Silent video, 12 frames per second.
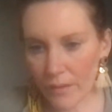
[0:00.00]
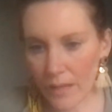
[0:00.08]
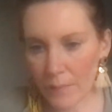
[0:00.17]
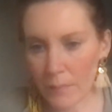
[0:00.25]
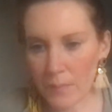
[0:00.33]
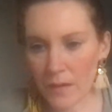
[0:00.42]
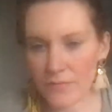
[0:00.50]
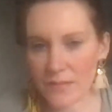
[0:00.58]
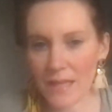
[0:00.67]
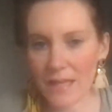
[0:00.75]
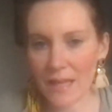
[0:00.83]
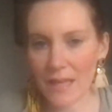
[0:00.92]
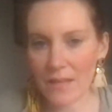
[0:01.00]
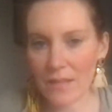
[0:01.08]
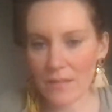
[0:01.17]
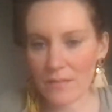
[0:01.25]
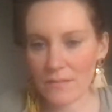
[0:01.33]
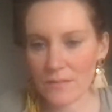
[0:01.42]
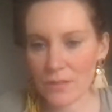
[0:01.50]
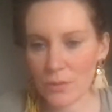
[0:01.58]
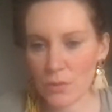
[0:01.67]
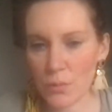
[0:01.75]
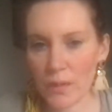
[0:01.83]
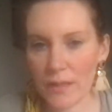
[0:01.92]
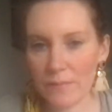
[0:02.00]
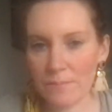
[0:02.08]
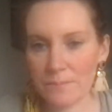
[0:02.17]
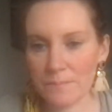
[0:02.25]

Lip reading: Happy birthday, Keith, to your twin.